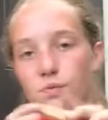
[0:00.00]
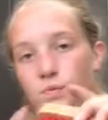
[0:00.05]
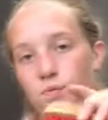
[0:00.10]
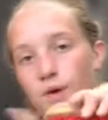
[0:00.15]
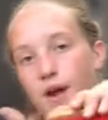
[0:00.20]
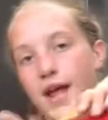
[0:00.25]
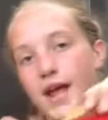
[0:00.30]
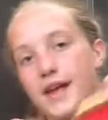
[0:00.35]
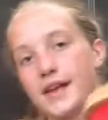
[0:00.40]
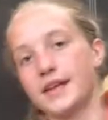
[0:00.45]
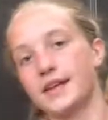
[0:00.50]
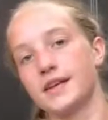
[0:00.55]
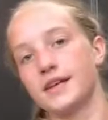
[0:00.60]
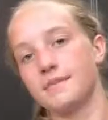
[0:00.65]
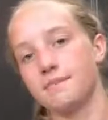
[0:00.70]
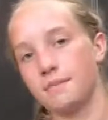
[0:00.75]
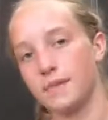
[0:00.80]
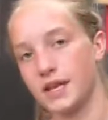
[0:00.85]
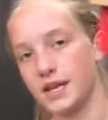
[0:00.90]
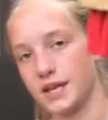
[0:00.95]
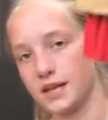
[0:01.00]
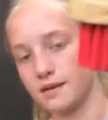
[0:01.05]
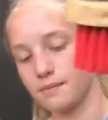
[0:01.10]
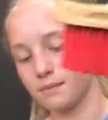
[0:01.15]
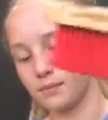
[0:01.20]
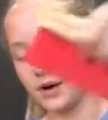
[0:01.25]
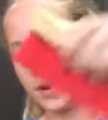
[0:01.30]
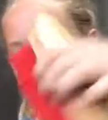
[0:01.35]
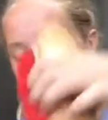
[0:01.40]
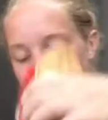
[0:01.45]
red medium
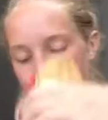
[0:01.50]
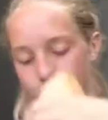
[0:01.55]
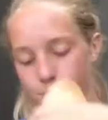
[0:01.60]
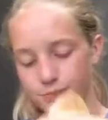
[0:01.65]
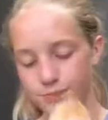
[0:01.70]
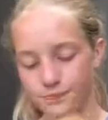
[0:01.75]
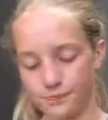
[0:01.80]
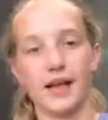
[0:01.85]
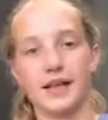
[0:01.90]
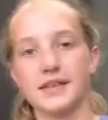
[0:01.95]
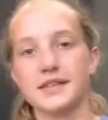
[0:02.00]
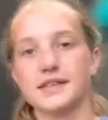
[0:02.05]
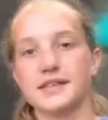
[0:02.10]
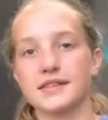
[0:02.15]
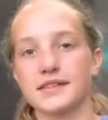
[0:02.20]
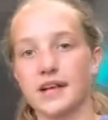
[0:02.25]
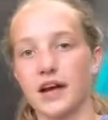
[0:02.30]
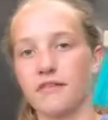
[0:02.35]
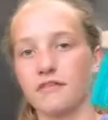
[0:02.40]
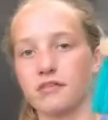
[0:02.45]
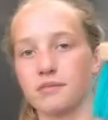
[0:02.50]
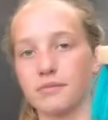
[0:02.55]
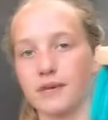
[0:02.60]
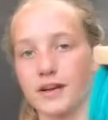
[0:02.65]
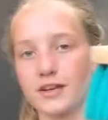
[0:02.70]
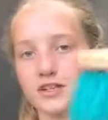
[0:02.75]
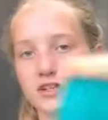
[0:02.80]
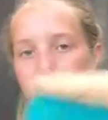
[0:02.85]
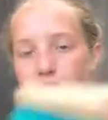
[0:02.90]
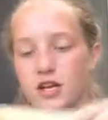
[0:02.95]
brush. My soft
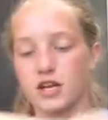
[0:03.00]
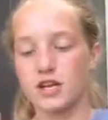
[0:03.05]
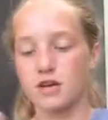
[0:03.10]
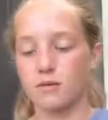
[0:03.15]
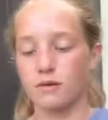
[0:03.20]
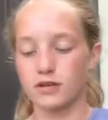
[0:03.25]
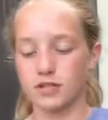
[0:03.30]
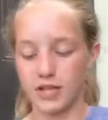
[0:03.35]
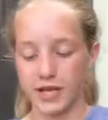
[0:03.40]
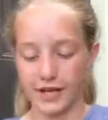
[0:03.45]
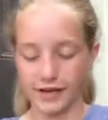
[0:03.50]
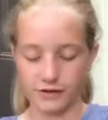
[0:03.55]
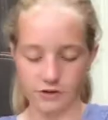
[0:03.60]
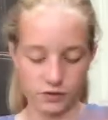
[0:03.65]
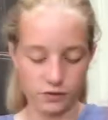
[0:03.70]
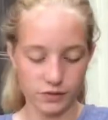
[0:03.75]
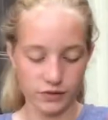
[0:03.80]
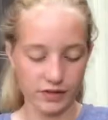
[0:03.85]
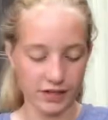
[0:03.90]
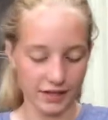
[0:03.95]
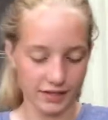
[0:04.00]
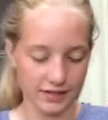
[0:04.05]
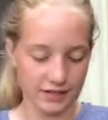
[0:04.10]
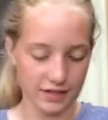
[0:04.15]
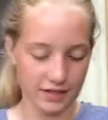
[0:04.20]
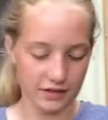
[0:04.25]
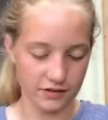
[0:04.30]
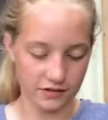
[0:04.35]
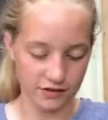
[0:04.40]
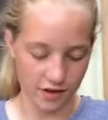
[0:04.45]
brush, which I actually would like to
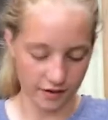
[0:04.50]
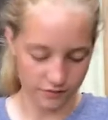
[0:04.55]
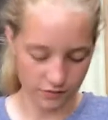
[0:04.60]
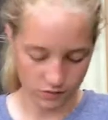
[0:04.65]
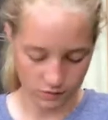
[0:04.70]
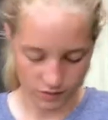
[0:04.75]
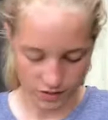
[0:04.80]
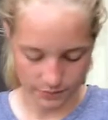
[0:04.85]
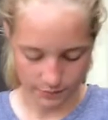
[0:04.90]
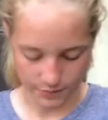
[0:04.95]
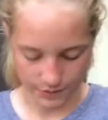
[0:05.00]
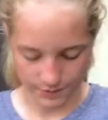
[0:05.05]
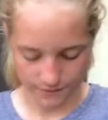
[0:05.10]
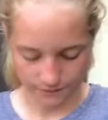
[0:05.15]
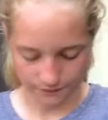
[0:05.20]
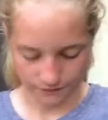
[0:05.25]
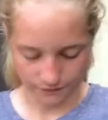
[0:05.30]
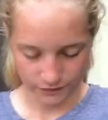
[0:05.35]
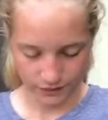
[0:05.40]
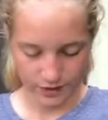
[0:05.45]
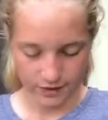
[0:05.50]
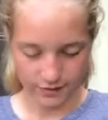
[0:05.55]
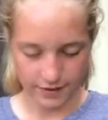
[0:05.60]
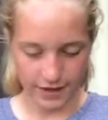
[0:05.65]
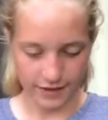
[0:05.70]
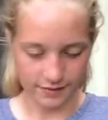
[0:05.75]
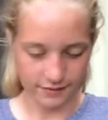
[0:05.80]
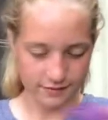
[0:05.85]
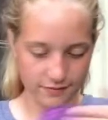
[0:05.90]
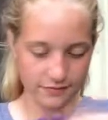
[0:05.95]
get a softer one, but
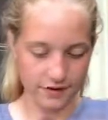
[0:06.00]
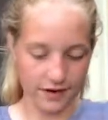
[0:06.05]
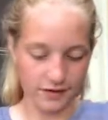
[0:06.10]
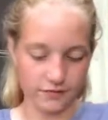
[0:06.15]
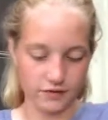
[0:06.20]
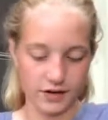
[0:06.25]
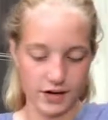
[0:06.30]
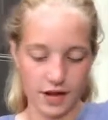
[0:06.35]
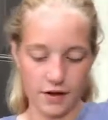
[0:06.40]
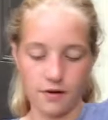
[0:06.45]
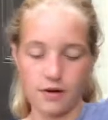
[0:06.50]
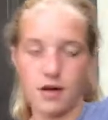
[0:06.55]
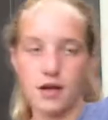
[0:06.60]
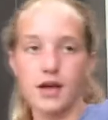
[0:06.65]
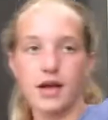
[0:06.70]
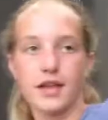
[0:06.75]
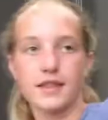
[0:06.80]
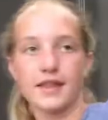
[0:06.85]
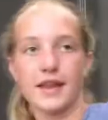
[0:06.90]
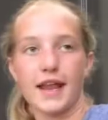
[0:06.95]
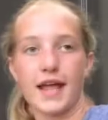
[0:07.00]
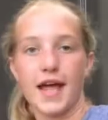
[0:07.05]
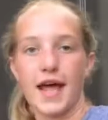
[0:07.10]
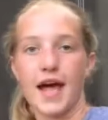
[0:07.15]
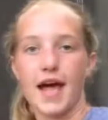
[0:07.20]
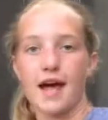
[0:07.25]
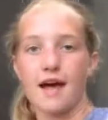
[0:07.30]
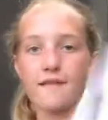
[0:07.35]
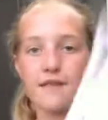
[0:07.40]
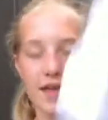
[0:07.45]
that's fine for now. Then I
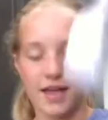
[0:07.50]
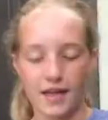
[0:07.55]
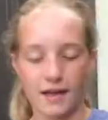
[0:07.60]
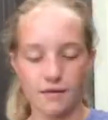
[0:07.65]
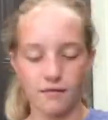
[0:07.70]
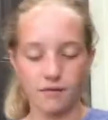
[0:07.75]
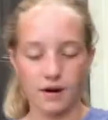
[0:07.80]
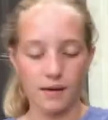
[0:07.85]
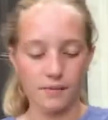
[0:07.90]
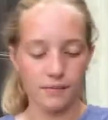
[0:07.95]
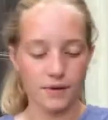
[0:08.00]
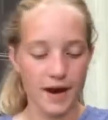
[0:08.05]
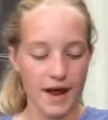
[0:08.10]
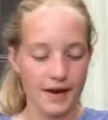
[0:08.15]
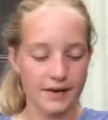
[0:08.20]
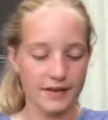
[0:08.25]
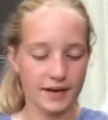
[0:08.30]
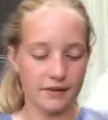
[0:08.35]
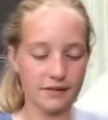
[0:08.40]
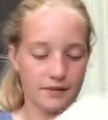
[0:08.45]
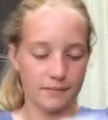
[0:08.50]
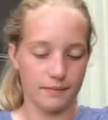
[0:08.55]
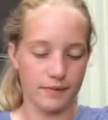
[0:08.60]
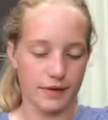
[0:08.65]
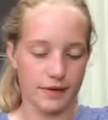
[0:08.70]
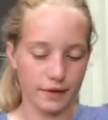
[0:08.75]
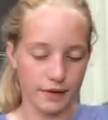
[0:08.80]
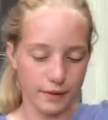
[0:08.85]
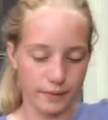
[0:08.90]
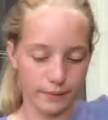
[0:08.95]
have a rub rag down the
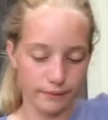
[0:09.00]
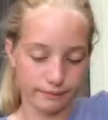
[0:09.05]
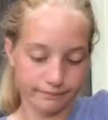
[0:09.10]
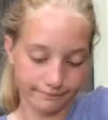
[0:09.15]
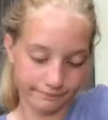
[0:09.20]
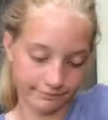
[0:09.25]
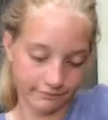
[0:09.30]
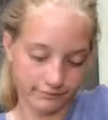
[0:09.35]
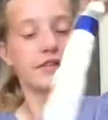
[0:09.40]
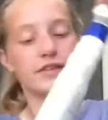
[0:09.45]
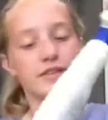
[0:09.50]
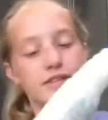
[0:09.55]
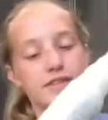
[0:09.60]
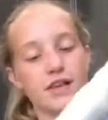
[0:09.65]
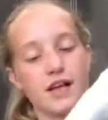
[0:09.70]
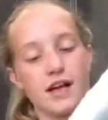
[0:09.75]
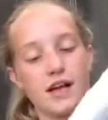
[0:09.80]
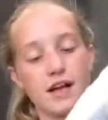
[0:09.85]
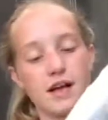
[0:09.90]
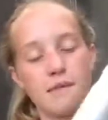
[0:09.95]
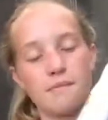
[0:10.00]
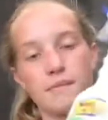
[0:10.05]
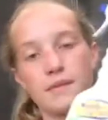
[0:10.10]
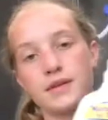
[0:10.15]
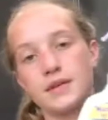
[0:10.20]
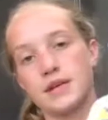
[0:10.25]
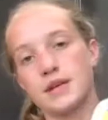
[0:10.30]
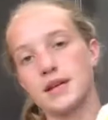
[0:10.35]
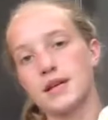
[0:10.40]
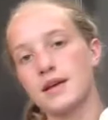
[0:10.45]
middle, some
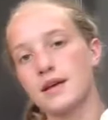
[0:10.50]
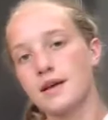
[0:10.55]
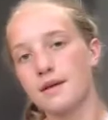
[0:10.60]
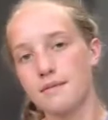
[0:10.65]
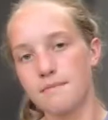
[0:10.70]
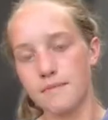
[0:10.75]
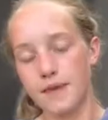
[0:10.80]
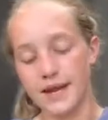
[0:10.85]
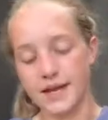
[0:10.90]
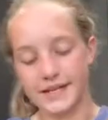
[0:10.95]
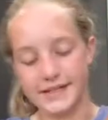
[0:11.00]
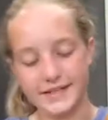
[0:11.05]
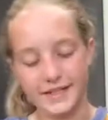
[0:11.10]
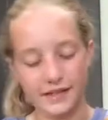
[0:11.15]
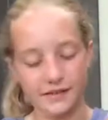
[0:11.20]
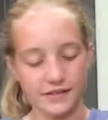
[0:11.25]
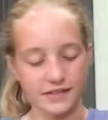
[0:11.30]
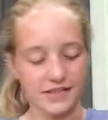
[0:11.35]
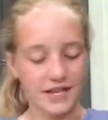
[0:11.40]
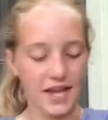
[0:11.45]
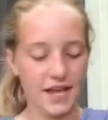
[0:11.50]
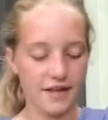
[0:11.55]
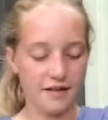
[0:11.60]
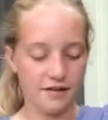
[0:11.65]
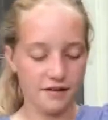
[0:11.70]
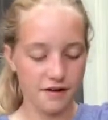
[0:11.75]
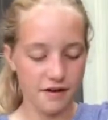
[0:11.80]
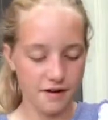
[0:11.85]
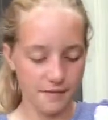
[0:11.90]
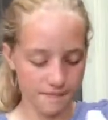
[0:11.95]
mane and tail
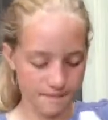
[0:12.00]
detangler.